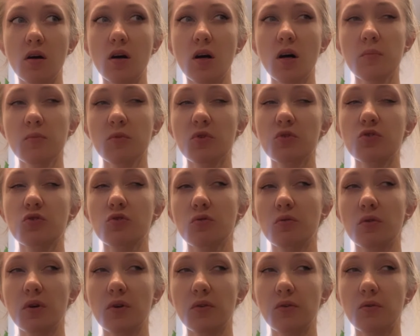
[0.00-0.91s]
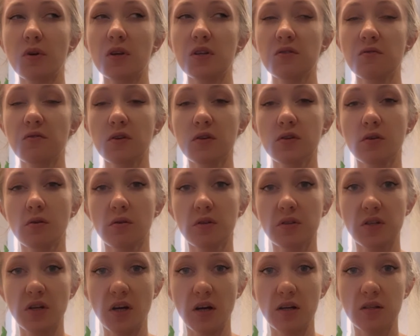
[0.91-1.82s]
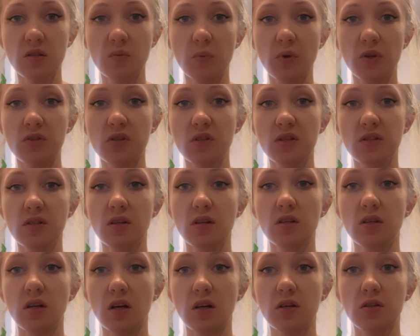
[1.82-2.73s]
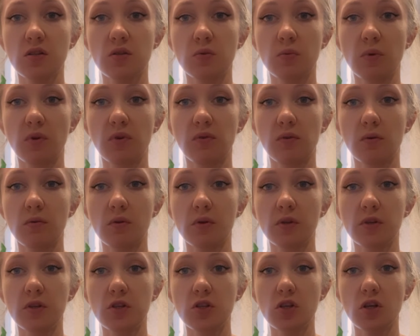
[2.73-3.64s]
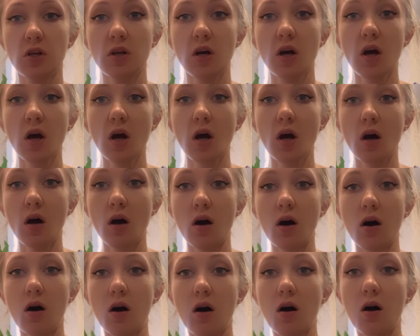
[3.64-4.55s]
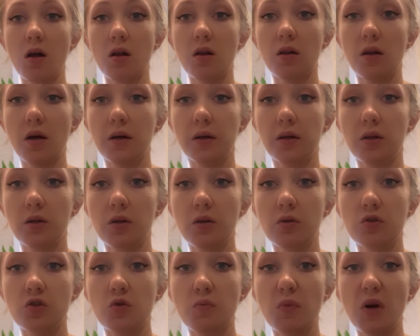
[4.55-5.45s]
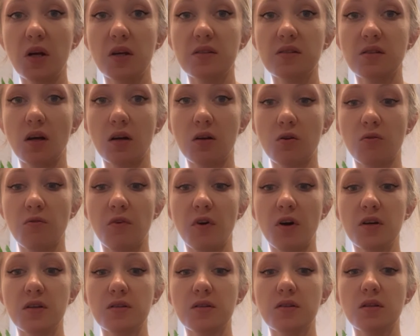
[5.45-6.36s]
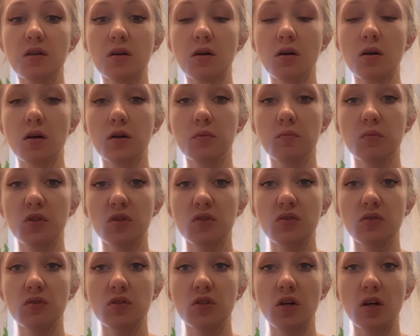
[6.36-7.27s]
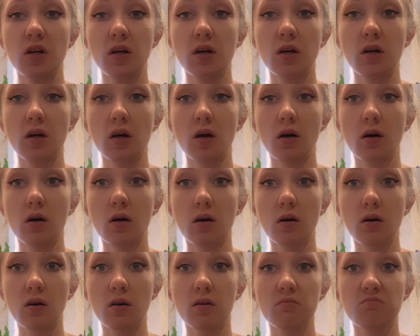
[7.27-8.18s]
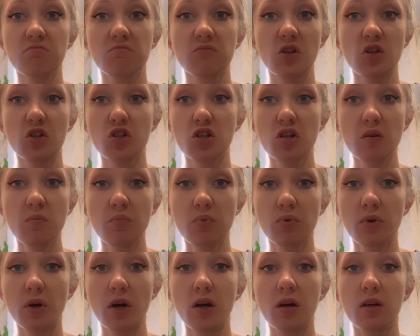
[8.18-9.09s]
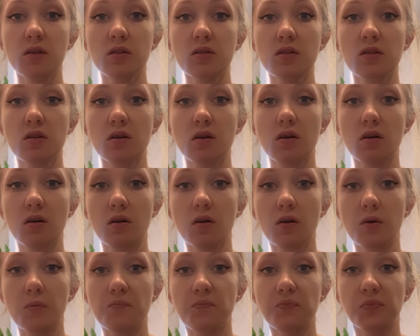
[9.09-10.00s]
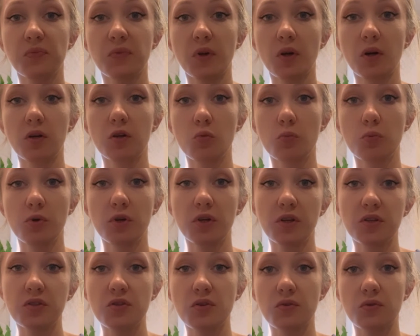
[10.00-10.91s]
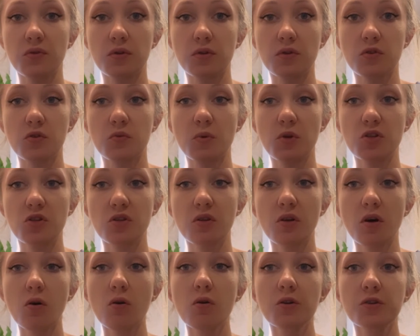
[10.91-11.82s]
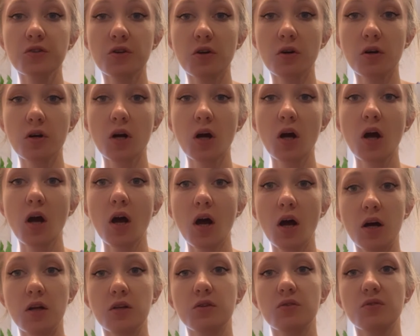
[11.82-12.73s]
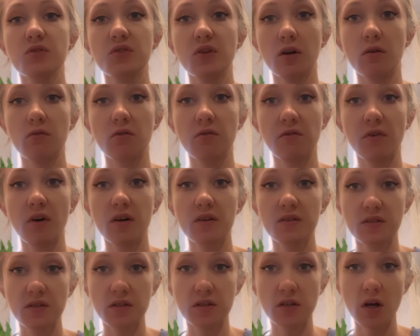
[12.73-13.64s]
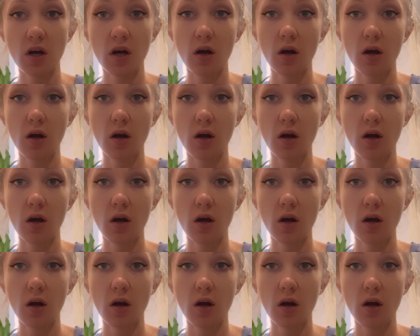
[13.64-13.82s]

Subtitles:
I'm not sure, there are different contexts, but it's connected with the religion. To make a sacrifice, it means you take a sheep and you bring it to the special altar and you sacrifice it.